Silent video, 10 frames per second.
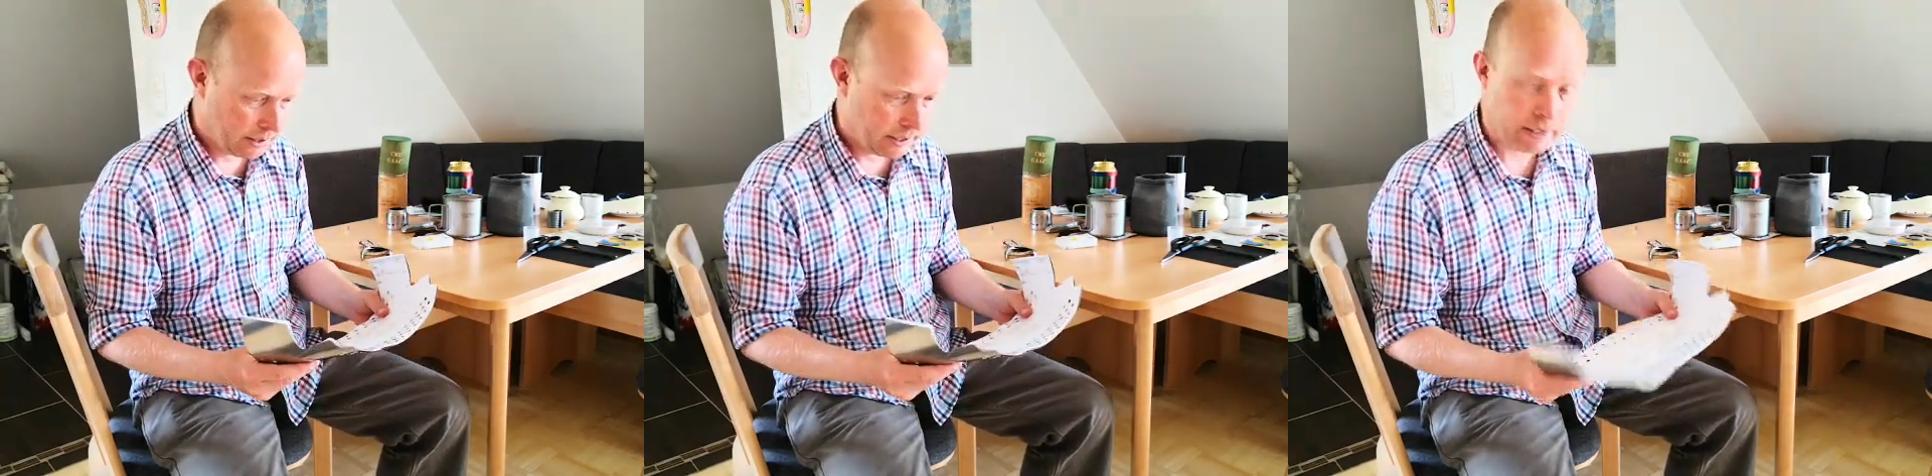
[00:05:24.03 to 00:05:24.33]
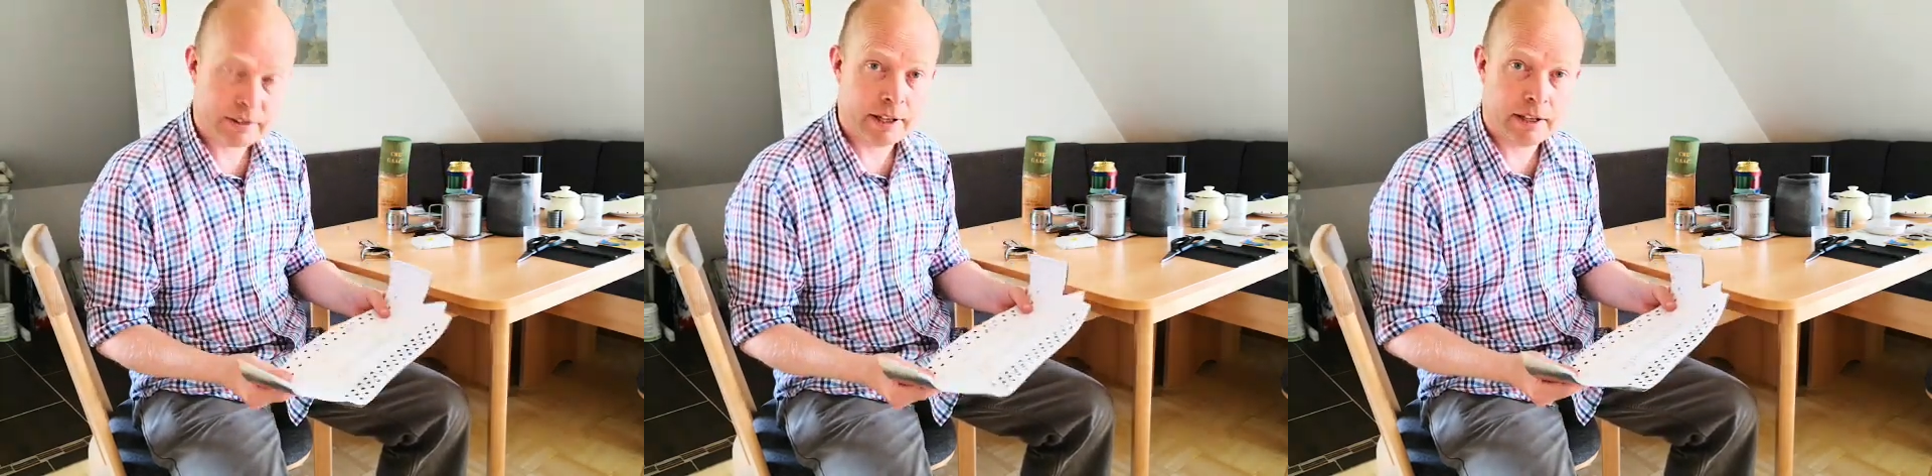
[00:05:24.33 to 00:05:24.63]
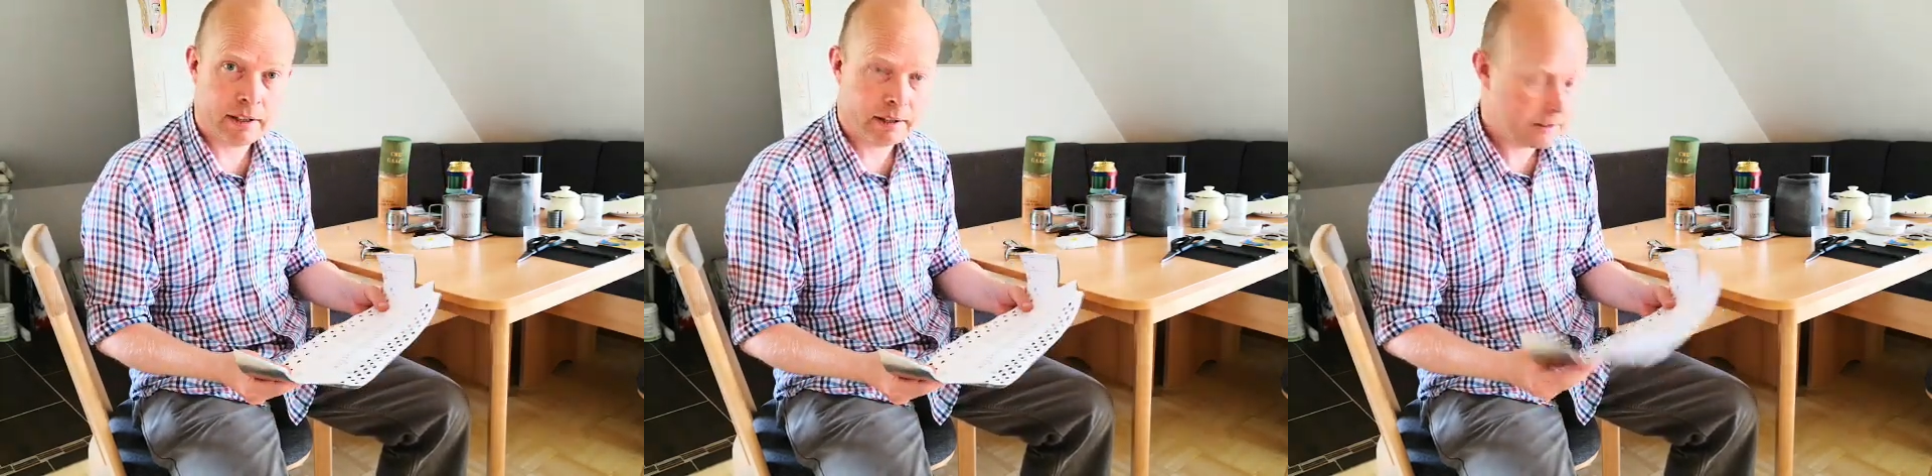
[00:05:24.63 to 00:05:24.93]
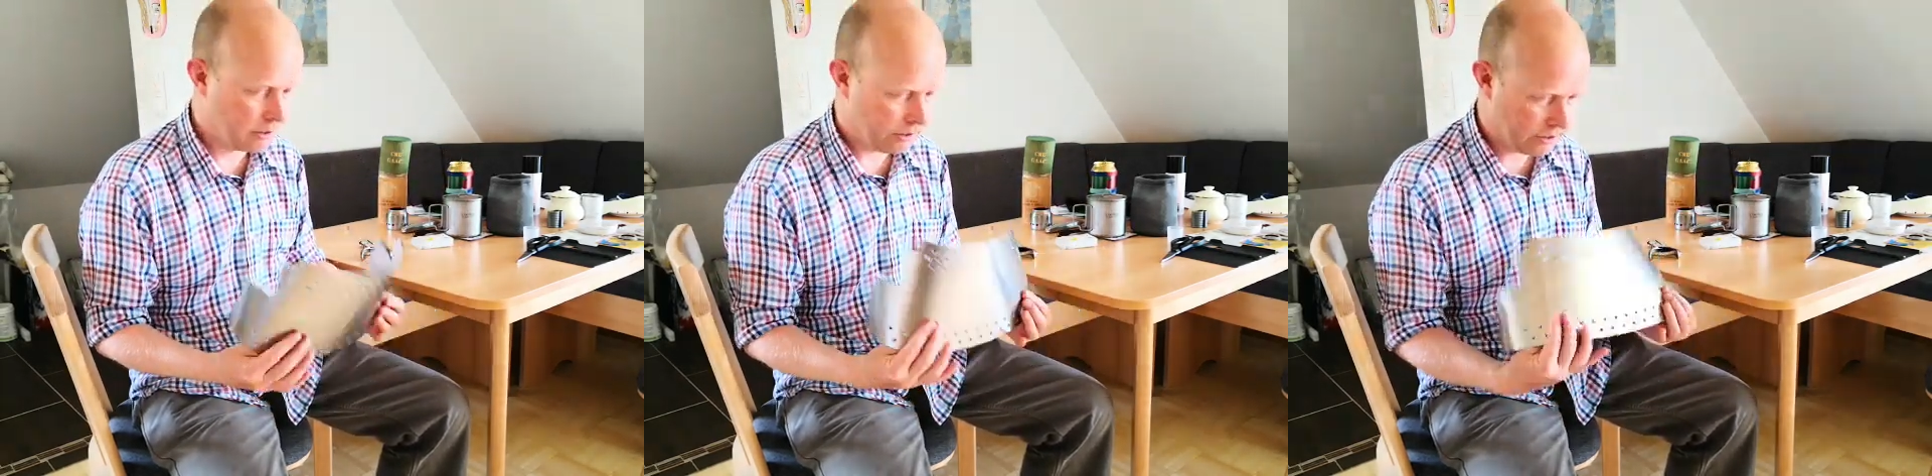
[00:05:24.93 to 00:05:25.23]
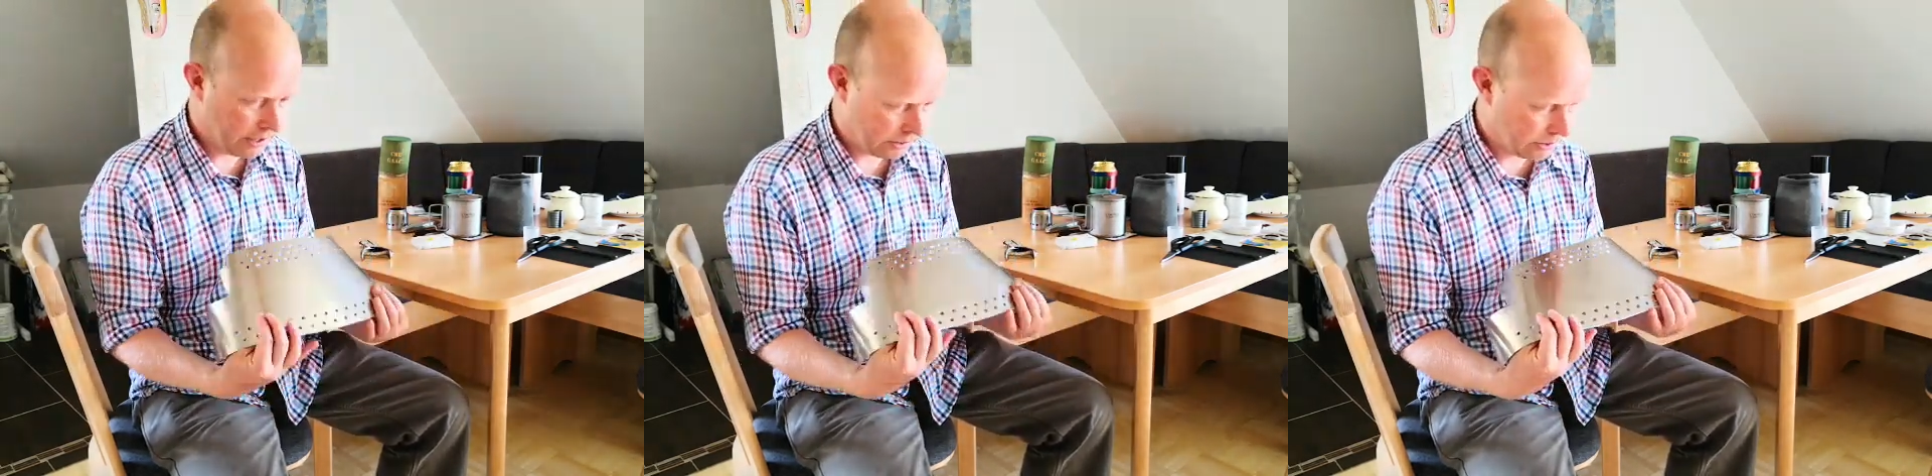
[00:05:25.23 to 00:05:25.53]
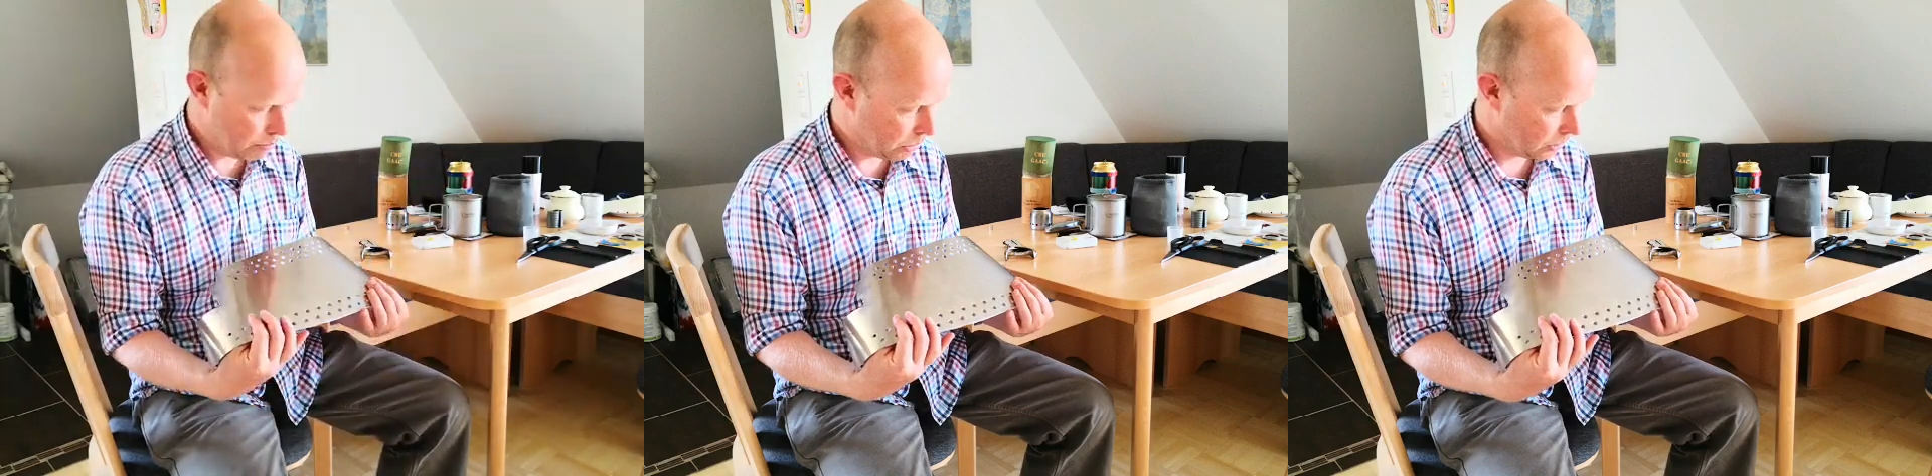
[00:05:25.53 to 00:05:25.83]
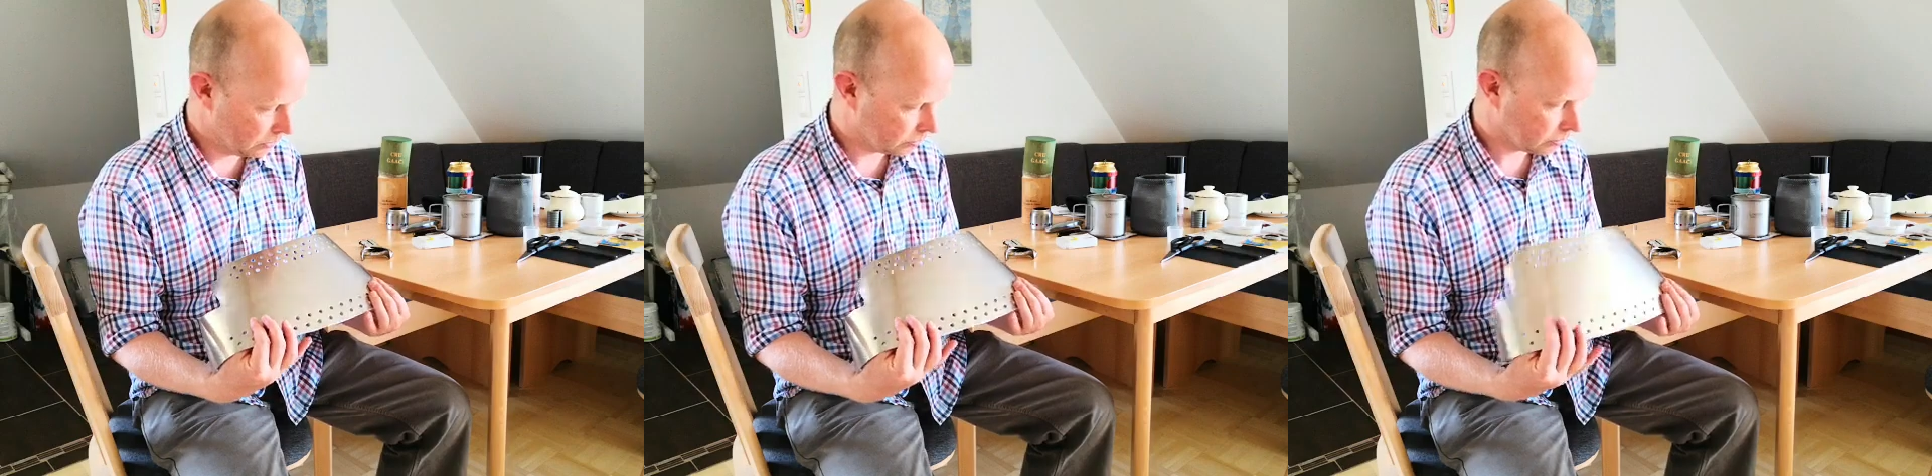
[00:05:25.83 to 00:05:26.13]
And that's it. It's that simple.